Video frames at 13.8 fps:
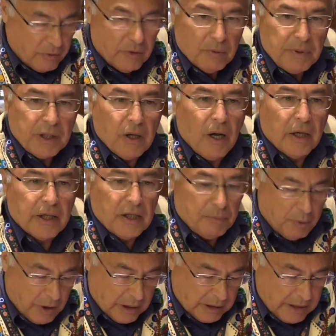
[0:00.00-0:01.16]
will be calling
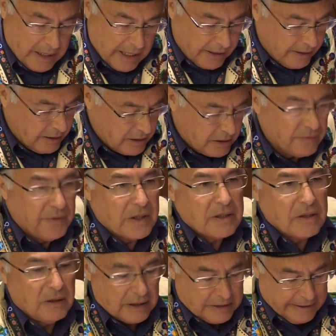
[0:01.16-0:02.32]
upon Canada's
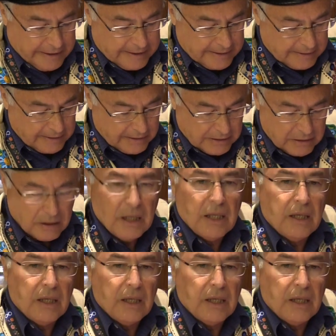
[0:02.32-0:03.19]
fiscal assistance